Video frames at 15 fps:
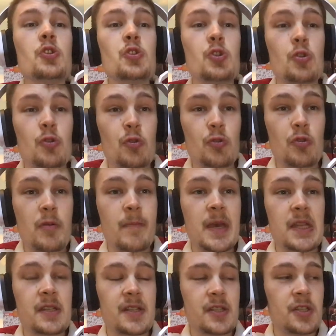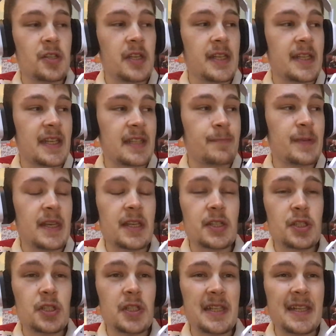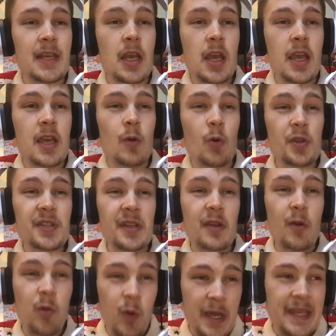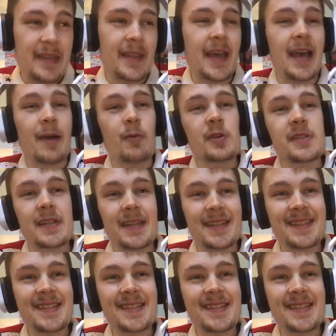to Manchester United against PSG. Wasn't quite that, was it?